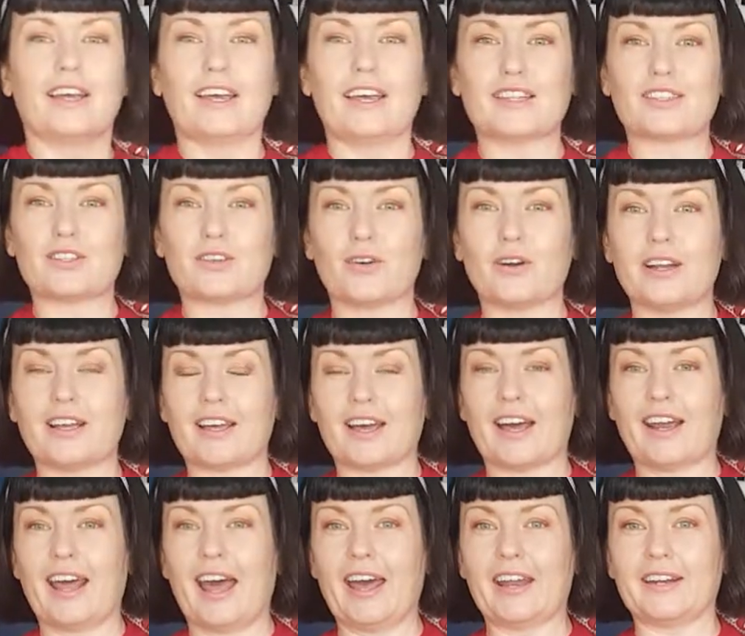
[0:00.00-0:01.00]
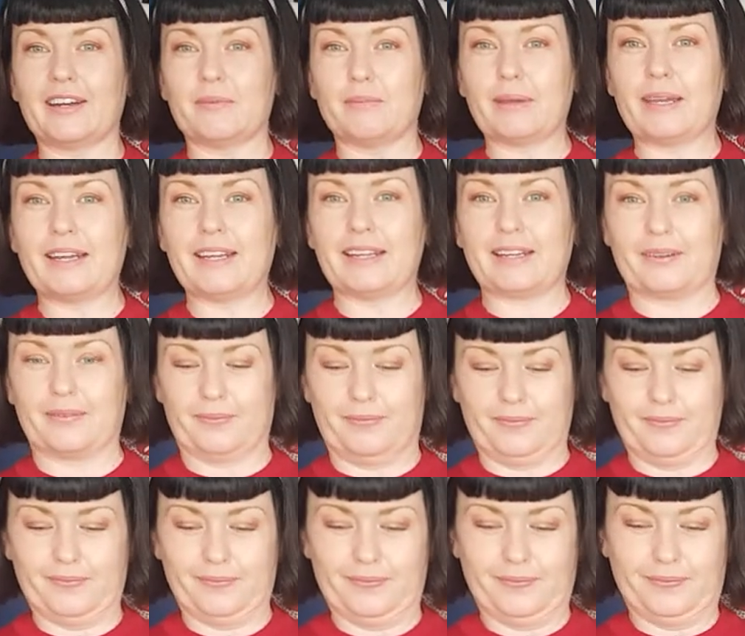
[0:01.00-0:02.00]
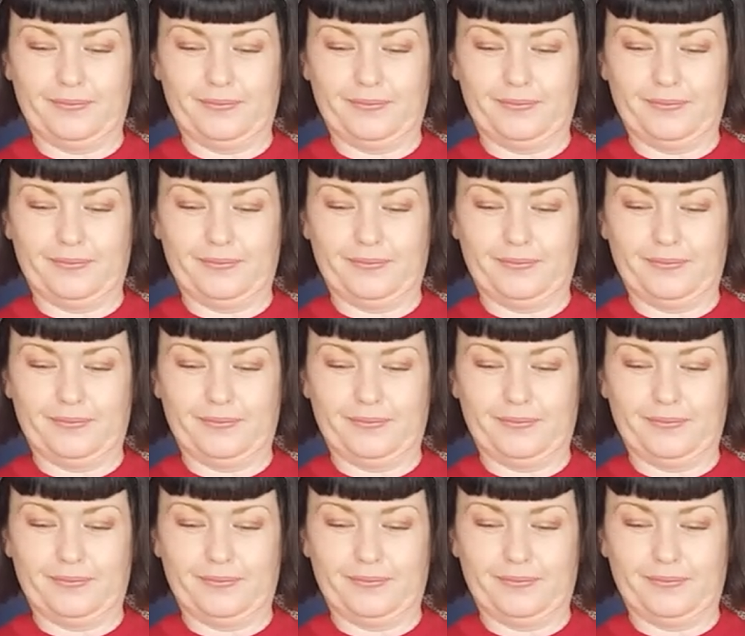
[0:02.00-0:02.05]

it's already cut out in a medium.